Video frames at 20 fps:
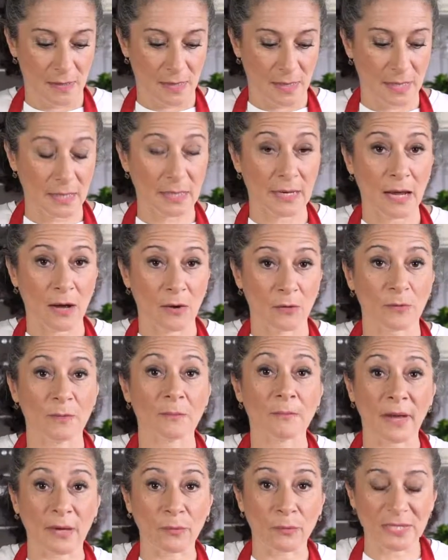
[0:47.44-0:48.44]
And now
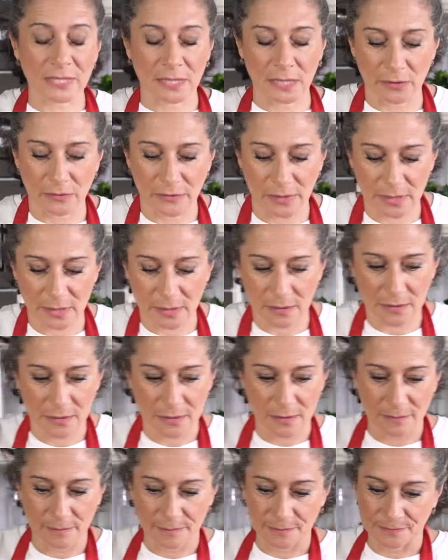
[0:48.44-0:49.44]
my wet
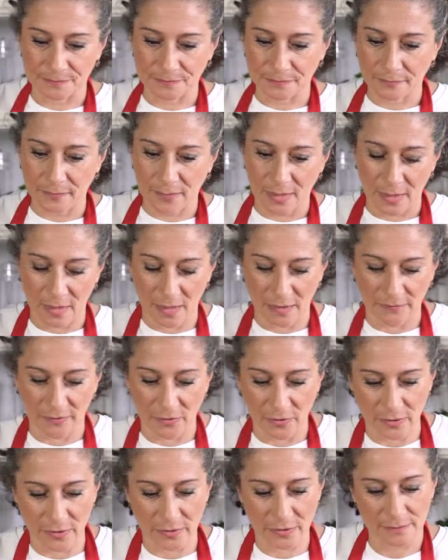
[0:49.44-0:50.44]
ingredients. I've
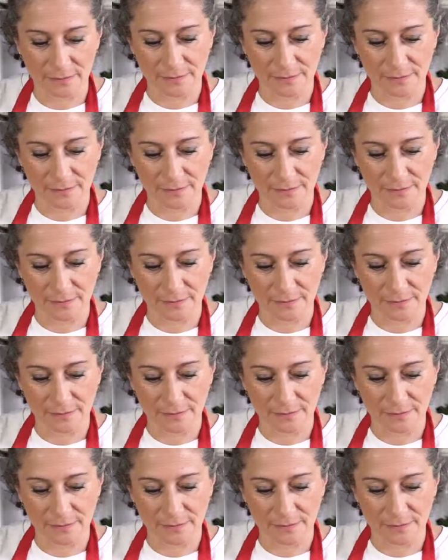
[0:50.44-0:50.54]
got